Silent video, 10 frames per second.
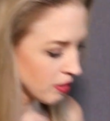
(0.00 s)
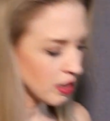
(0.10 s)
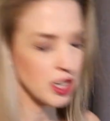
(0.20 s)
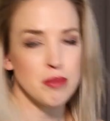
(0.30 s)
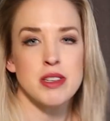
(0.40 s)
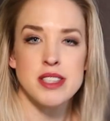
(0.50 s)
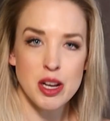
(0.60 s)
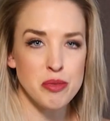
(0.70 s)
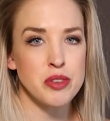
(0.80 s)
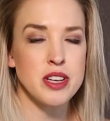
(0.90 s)
item that's
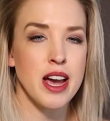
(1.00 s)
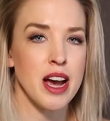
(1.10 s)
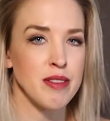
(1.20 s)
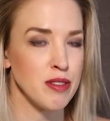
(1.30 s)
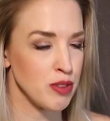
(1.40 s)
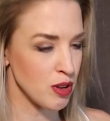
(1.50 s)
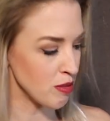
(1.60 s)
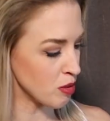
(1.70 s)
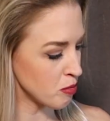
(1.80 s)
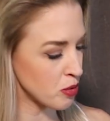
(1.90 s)
helpful to have if you
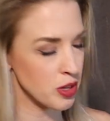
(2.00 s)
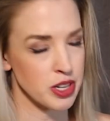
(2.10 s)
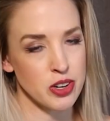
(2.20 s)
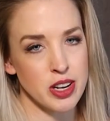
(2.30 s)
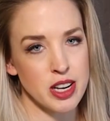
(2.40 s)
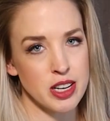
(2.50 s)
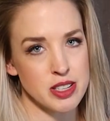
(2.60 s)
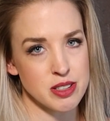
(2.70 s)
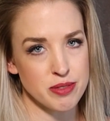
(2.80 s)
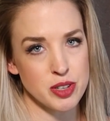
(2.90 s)
have room for it in your kit
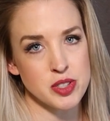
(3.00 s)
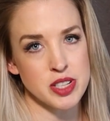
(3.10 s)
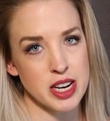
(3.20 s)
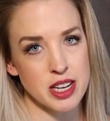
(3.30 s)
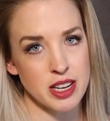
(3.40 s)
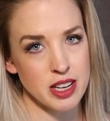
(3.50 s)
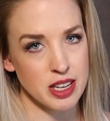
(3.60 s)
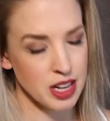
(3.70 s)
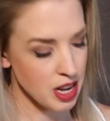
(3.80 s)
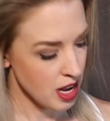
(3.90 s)
is a first aid kit.